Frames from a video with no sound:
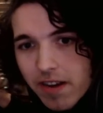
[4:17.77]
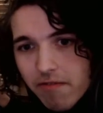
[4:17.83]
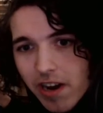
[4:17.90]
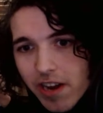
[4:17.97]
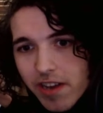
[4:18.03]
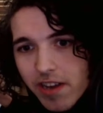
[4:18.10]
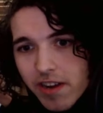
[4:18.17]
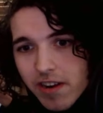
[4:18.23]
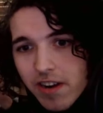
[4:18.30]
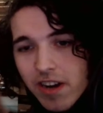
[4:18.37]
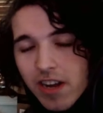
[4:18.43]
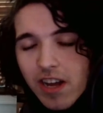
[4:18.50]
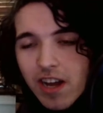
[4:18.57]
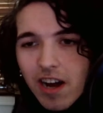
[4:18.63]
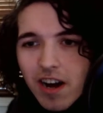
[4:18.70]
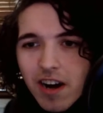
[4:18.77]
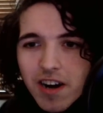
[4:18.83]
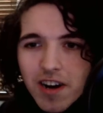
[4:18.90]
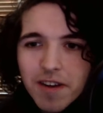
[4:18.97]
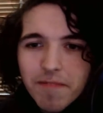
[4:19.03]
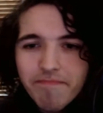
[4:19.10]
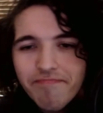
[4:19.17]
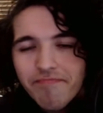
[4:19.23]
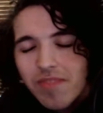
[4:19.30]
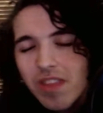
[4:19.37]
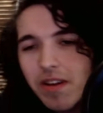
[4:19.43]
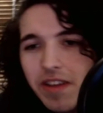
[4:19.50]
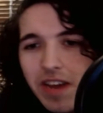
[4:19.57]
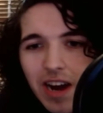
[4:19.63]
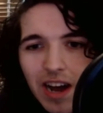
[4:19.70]
right here.
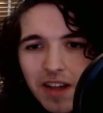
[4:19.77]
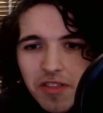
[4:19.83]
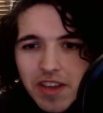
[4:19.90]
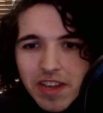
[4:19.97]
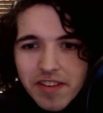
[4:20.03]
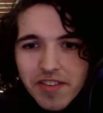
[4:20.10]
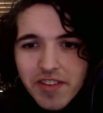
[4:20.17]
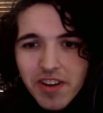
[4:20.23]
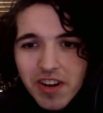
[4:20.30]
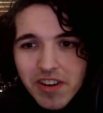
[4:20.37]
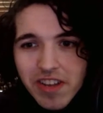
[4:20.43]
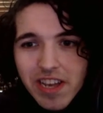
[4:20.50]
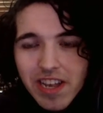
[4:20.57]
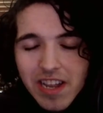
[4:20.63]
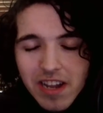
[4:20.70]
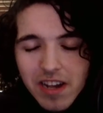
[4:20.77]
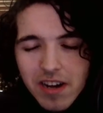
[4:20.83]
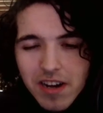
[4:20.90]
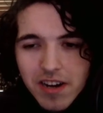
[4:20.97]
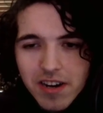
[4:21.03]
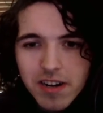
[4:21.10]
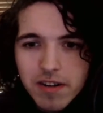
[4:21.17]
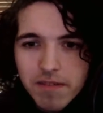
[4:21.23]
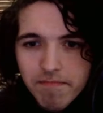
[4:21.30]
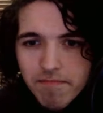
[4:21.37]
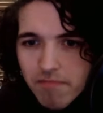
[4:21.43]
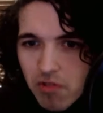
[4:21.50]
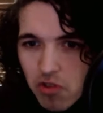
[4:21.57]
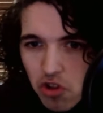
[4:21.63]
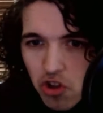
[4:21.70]
I think Son can
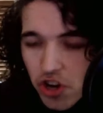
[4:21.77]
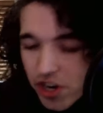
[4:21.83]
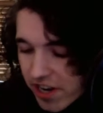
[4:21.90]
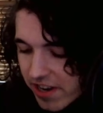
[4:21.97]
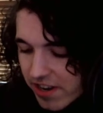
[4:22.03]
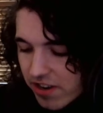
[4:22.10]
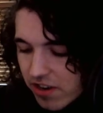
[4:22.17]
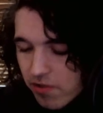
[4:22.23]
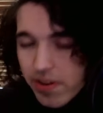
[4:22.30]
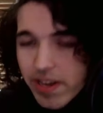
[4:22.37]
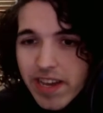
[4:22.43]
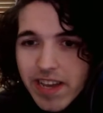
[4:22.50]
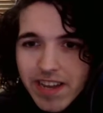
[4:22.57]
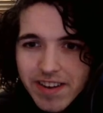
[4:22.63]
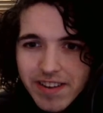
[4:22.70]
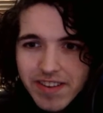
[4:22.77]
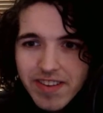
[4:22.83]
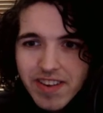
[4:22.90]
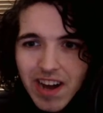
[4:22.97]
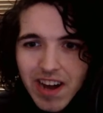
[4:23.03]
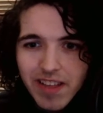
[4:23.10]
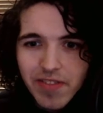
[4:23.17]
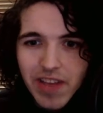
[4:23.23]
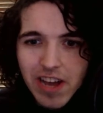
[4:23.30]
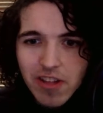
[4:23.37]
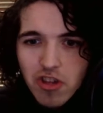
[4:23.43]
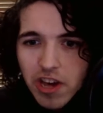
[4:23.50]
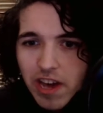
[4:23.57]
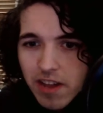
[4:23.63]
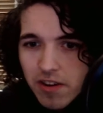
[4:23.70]
look to get inside that
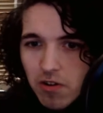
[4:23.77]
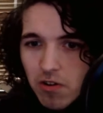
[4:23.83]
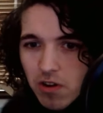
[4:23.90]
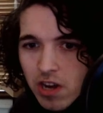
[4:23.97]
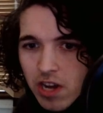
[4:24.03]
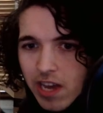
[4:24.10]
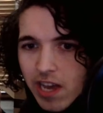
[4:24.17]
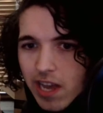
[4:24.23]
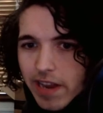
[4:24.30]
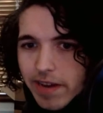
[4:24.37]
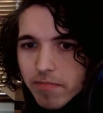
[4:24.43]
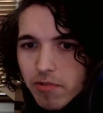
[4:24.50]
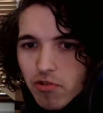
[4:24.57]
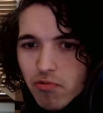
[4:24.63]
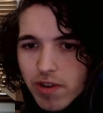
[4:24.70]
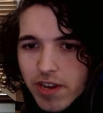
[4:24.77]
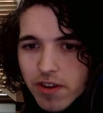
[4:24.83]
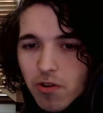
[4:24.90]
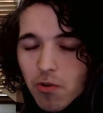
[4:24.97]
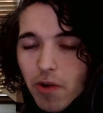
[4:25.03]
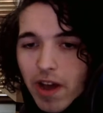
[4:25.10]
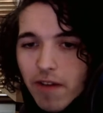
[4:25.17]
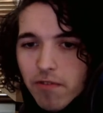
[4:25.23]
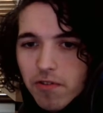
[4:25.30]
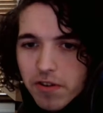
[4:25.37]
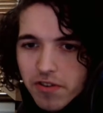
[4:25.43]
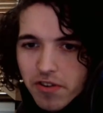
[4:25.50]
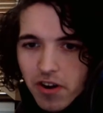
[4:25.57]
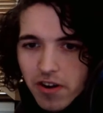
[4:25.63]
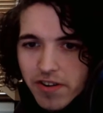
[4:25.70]
channel in between whoever
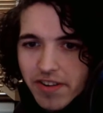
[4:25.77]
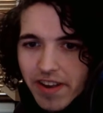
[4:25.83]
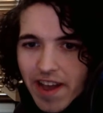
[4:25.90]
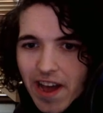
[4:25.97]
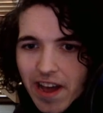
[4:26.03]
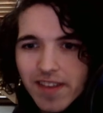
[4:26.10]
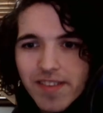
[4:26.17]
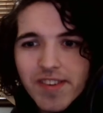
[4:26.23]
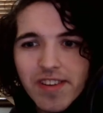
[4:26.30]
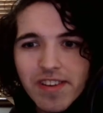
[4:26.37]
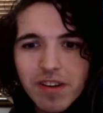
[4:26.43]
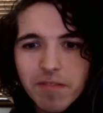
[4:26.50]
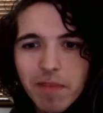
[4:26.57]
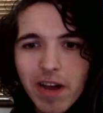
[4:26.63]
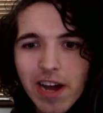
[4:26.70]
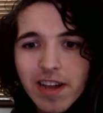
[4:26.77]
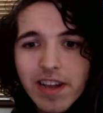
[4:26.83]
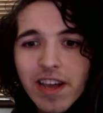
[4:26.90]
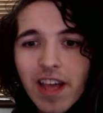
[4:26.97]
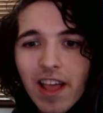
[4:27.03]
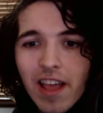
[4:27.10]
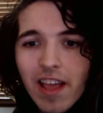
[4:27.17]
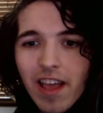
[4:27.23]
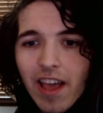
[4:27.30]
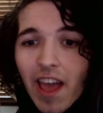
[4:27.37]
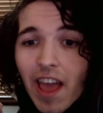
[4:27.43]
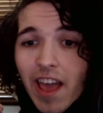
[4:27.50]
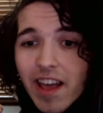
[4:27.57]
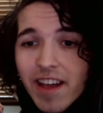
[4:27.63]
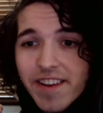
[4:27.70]
starts at center back
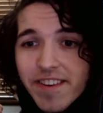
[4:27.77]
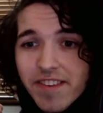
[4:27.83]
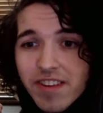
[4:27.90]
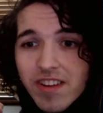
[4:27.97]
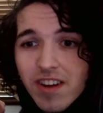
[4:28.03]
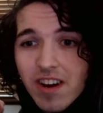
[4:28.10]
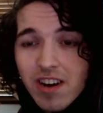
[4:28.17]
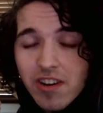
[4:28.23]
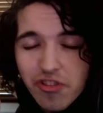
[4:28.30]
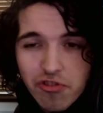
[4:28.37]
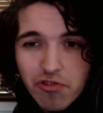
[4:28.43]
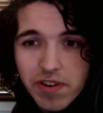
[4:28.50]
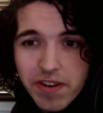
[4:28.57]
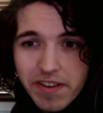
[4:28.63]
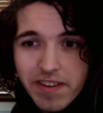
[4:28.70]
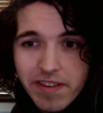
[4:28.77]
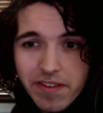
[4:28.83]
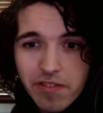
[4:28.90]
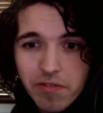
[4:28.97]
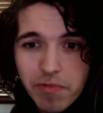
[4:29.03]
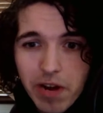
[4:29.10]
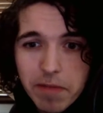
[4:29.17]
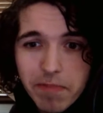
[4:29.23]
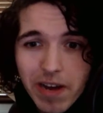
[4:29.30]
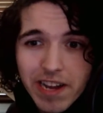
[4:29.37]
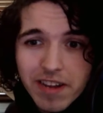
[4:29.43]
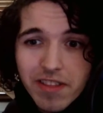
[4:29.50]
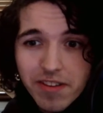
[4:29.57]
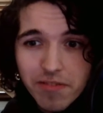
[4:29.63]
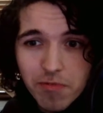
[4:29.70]
and Trent as the right
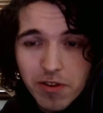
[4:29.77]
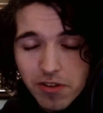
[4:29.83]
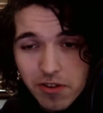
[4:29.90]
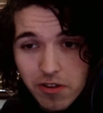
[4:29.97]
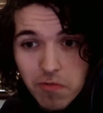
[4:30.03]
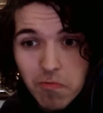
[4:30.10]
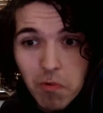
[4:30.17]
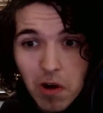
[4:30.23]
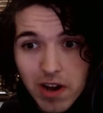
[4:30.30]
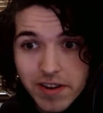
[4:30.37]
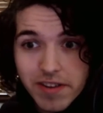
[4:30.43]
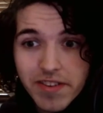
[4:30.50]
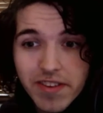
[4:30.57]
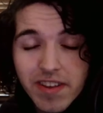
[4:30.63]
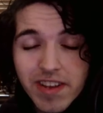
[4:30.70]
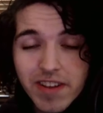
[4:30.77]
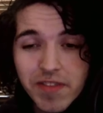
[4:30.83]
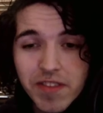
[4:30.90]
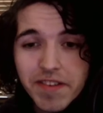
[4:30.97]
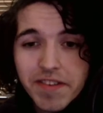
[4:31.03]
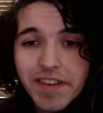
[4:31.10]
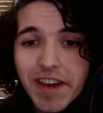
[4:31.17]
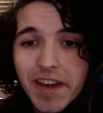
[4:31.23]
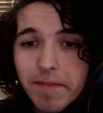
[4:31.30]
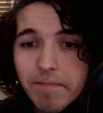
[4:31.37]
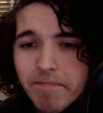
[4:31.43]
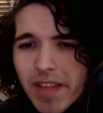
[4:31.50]
back. That's what you want to see in this game.